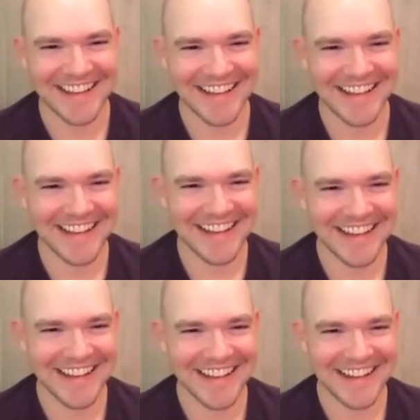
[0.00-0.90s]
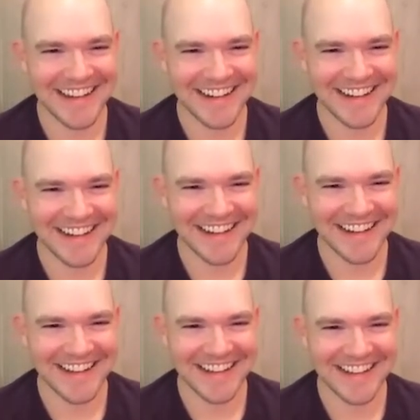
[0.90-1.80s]

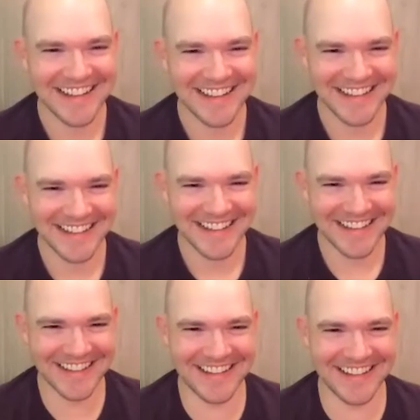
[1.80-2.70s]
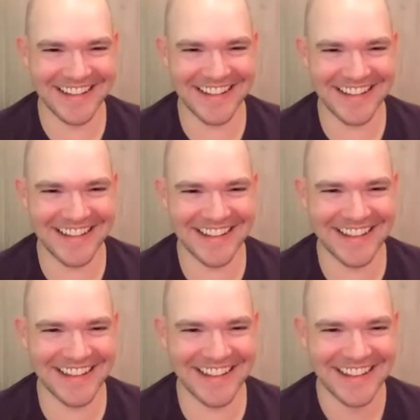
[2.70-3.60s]
The person shown says nothing.